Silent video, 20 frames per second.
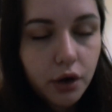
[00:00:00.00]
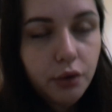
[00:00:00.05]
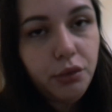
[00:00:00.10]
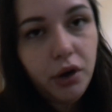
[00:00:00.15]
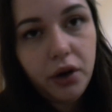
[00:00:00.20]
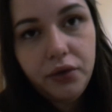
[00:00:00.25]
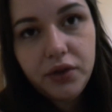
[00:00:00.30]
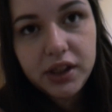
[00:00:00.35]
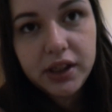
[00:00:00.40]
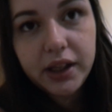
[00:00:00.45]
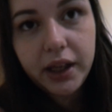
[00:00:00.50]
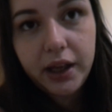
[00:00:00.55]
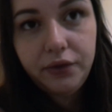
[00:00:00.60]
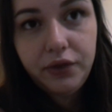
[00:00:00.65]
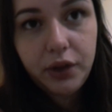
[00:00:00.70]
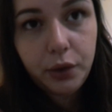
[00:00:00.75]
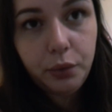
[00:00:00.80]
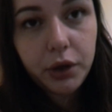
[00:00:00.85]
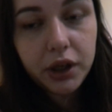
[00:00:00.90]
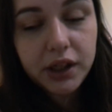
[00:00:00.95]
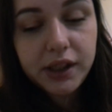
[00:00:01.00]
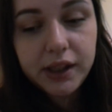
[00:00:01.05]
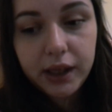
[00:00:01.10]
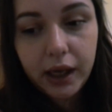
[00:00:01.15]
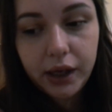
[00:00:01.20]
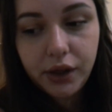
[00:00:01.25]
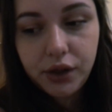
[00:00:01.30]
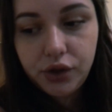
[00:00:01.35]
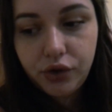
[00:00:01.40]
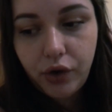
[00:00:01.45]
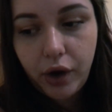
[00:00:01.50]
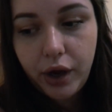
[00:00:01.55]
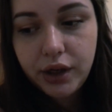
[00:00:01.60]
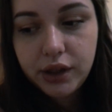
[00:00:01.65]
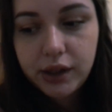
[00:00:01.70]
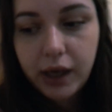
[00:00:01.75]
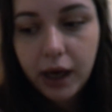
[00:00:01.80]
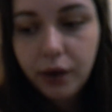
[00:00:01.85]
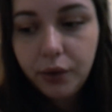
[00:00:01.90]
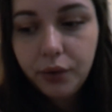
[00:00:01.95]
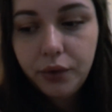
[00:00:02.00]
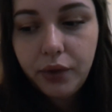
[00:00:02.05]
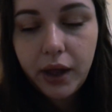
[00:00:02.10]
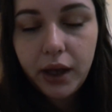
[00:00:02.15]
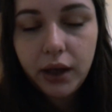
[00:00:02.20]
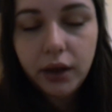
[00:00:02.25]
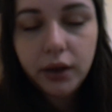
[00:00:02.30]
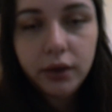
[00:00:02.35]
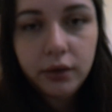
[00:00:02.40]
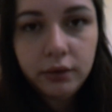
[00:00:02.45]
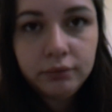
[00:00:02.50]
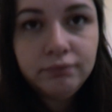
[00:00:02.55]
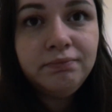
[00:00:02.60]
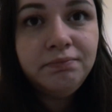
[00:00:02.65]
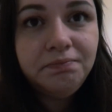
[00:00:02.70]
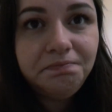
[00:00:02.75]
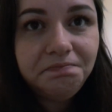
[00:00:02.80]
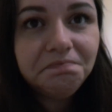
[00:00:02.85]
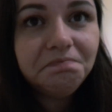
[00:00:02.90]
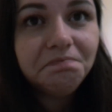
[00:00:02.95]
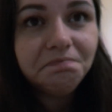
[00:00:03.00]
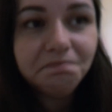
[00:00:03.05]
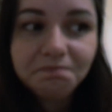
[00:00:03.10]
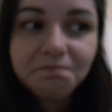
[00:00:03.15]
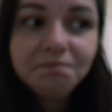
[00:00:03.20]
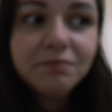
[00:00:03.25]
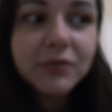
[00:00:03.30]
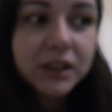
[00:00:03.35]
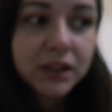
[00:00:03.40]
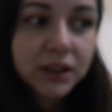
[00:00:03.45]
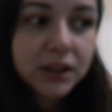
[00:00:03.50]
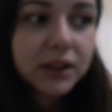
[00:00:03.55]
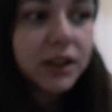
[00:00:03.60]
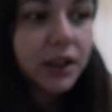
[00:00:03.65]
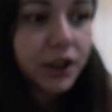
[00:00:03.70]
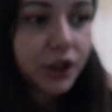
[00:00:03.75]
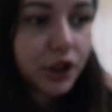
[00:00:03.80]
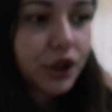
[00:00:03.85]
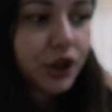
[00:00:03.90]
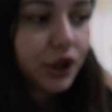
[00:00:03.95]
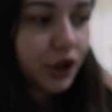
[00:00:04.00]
Obviously, if they were to get straightened out, then you'd